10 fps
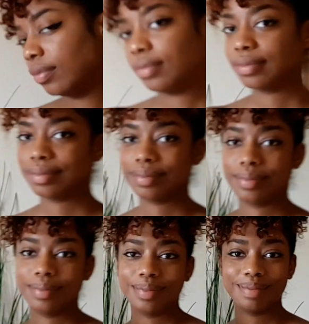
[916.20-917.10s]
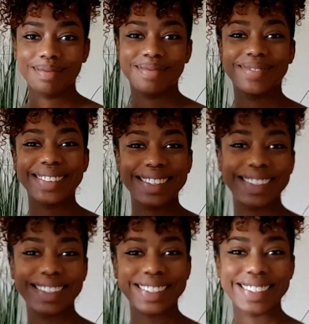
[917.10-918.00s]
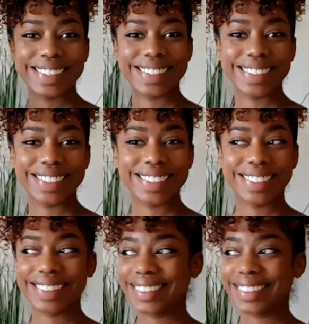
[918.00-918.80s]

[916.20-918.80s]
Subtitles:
(not speaking)